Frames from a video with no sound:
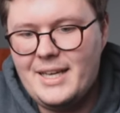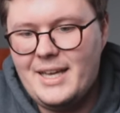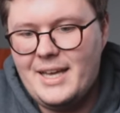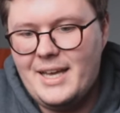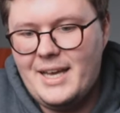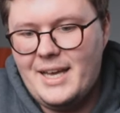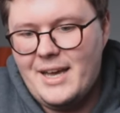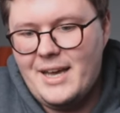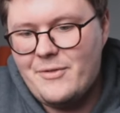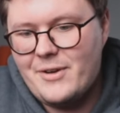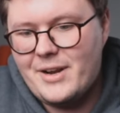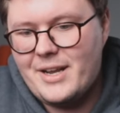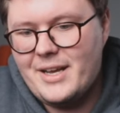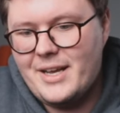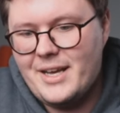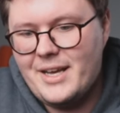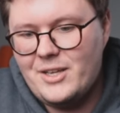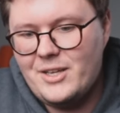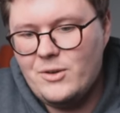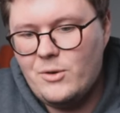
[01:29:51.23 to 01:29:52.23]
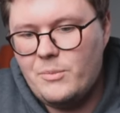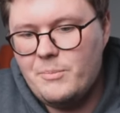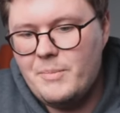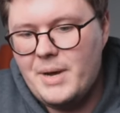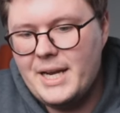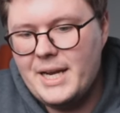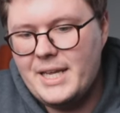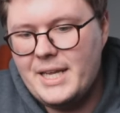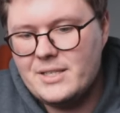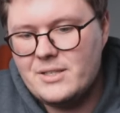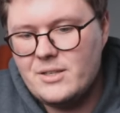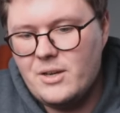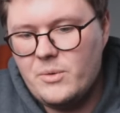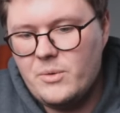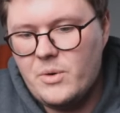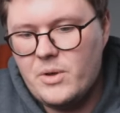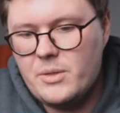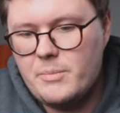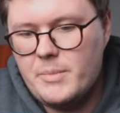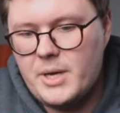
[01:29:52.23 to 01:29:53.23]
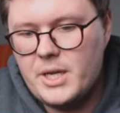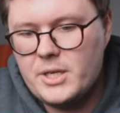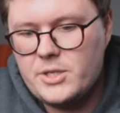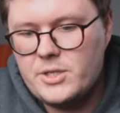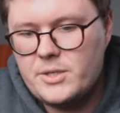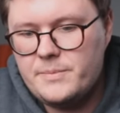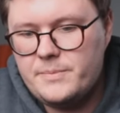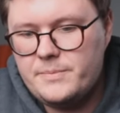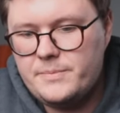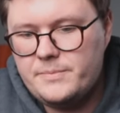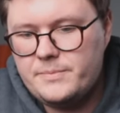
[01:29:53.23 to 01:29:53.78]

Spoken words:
Africa, your money is not worth much.